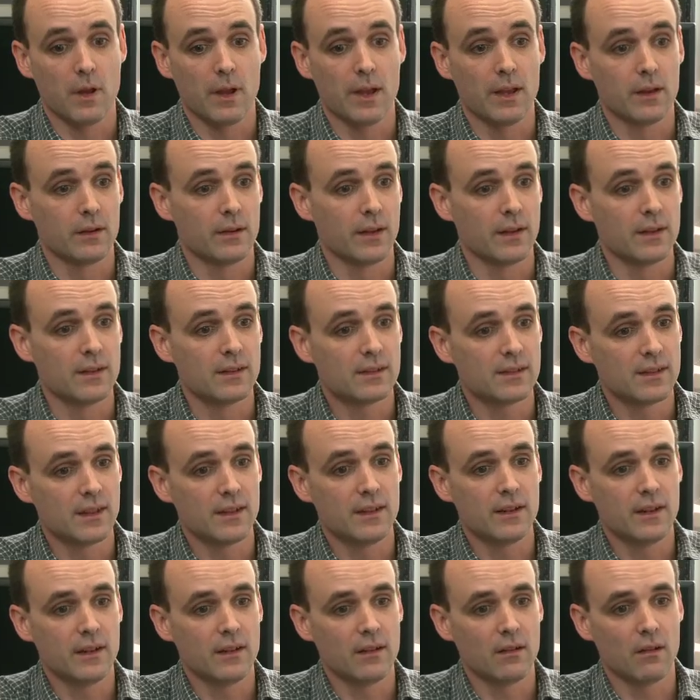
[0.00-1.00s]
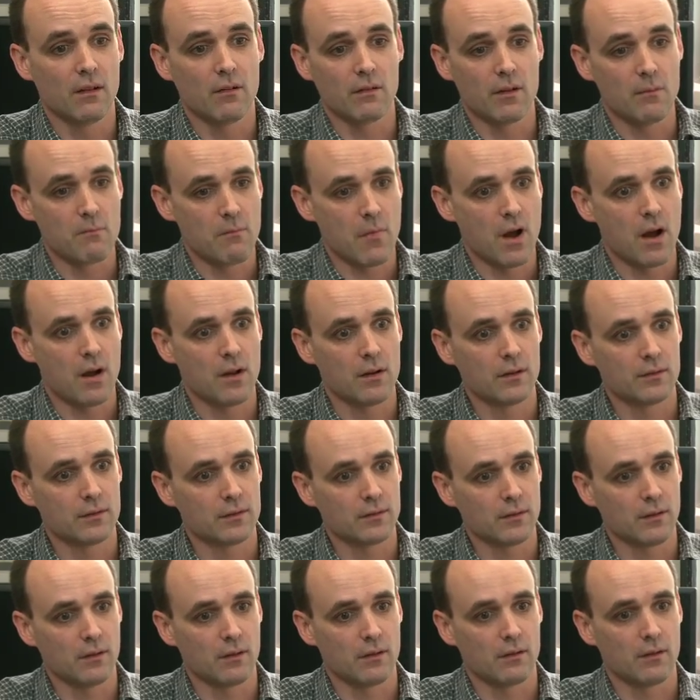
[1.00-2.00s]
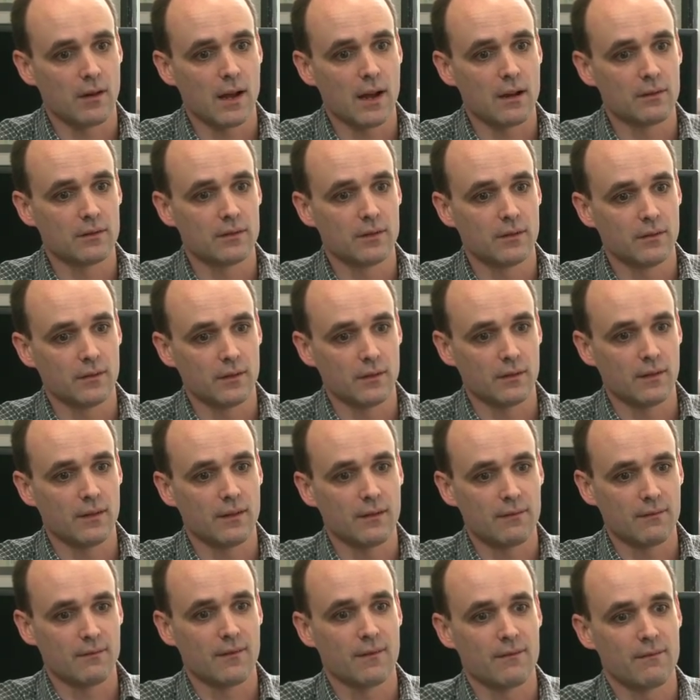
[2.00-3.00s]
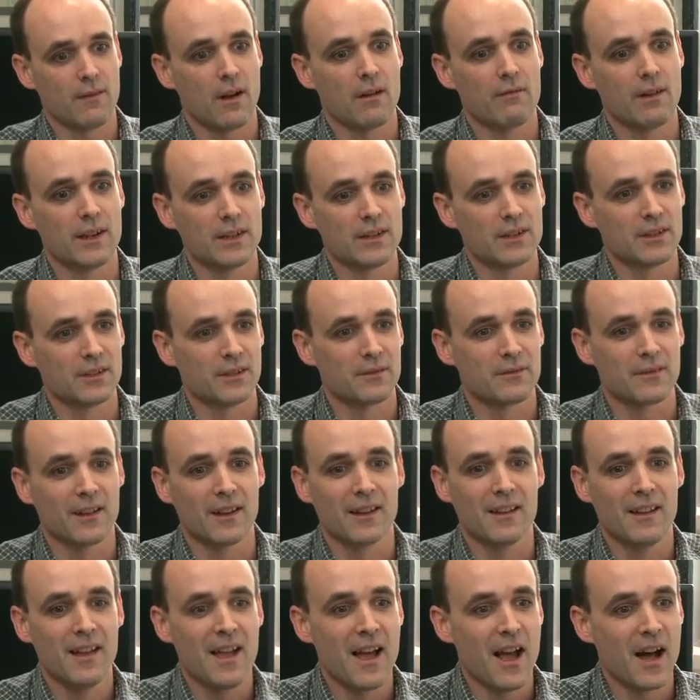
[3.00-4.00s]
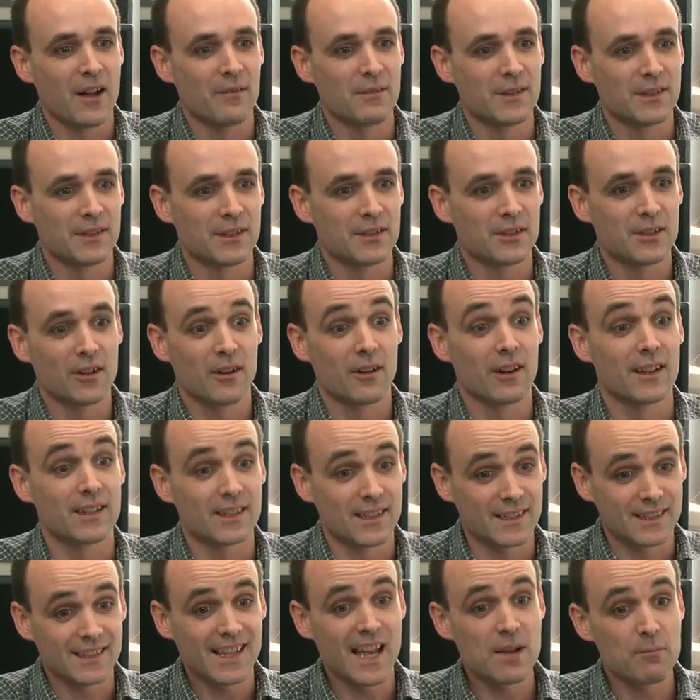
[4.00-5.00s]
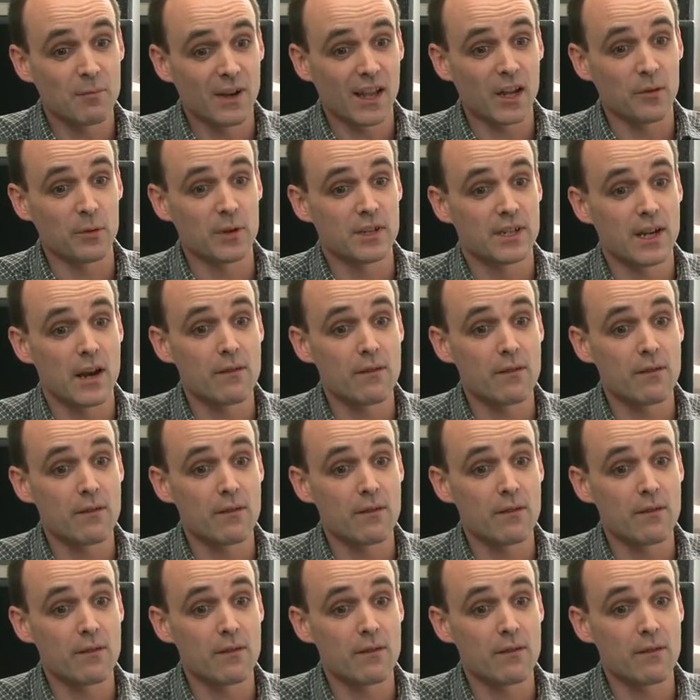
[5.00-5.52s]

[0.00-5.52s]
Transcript: in Sydney or in Mars or out in the far reaches of Alpha Centauri. It's the same language